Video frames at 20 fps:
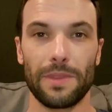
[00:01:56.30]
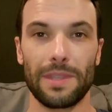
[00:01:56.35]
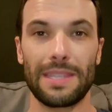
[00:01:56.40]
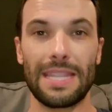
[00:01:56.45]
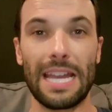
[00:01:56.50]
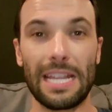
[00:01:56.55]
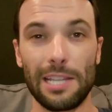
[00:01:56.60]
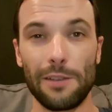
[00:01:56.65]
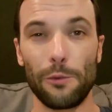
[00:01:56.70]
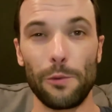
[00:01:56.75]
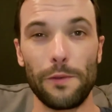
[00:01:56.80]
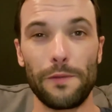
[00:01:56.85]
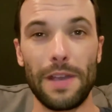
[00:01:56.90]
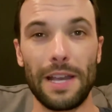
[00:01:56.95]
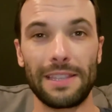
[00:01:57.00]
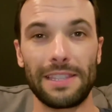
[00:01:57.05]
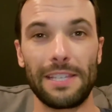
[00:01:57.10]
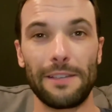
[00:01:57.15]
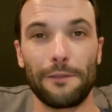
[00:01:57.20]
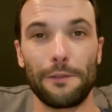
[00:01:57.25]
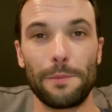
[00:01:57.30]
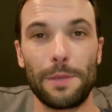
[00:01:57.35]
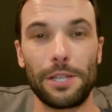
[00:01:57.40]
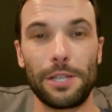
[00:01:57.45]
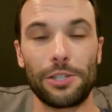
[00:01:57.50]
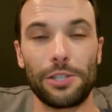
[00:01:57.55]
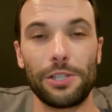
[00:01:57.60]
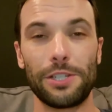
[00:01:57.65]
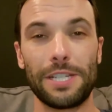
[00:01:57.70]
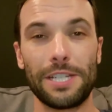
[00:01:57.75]
Now that we've got the
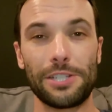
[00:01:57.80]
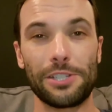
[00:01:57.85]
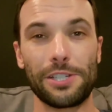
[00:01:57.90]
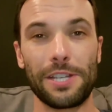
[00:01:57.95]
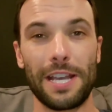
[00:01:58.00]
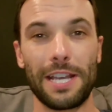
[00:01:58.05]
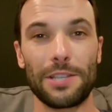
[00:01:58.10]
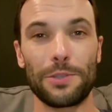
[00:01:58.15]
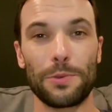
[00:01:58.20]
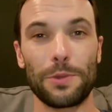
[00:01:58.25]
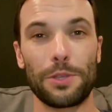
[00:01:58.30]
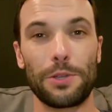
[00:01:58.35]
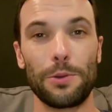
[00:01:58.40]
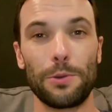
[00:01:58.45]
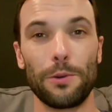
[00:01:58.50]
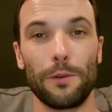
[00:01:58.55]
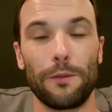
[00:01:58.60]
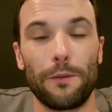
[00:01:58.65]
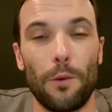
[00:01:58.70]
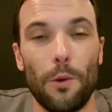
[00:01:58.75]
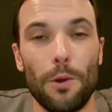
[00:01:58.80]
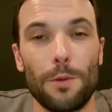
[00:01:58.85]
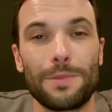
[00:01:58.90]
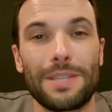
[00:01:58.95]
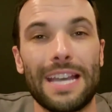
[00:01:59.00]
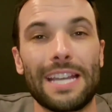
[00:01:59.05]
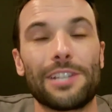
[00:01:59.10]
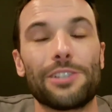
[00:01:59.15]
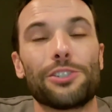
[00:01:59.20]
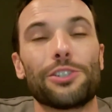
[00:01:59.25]
information digitized with Google Forms,
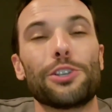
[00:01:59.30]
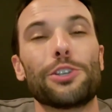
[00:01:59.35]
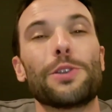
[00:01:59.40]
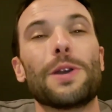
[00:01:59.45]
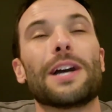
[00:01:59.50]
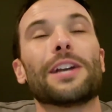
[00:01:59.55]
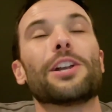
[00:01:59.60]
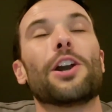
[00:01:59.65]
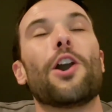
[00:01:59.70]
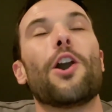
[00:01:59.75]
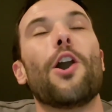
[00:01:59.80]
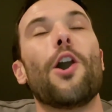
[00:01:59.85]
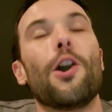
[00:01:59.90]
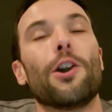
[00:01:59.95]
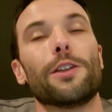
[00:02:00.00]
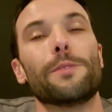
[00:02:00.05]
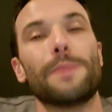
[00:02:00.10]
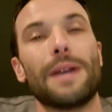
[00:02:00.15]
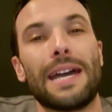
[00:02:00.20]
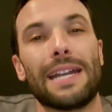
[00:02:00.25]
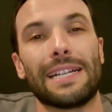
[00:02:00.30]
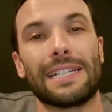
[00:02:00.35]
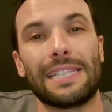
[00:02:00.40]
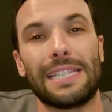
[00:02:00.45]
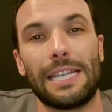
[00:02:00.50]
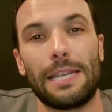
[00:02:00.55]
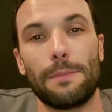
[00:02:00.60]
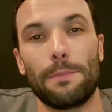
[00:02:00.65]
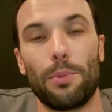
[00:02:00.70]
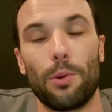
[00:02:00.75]
I can show you how to
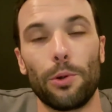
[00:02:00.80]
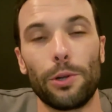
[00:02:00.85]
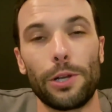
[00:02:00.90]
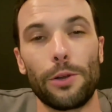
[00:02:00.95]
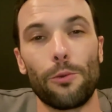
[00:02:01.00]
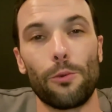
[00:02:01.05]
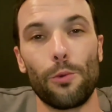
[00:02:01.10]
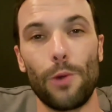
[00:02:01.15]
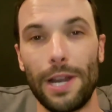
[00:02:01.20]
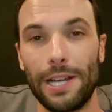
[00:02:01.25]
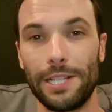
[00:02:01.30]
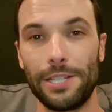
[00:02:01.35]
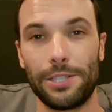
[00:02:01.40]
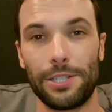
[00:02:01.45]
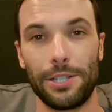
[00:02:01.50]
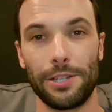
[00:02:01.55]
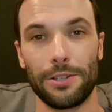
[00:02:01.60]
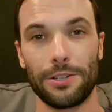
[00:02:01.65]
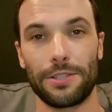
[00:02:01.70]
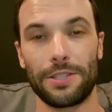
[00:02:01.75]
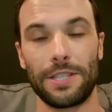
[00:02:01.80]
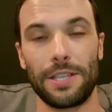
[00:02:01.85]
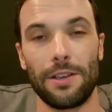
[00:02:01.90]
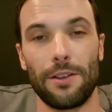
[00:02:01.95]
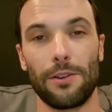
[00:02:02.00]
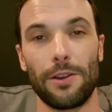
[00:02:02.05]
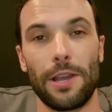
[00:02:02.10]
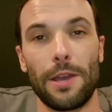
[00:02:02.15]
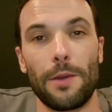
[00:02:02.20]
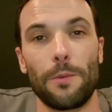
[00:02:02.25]
automatically import it right into your C
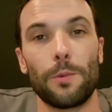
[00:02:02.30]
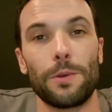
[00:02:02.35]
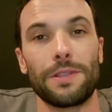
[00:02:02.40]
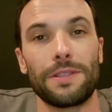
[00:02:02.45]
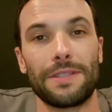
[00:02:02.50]
R M with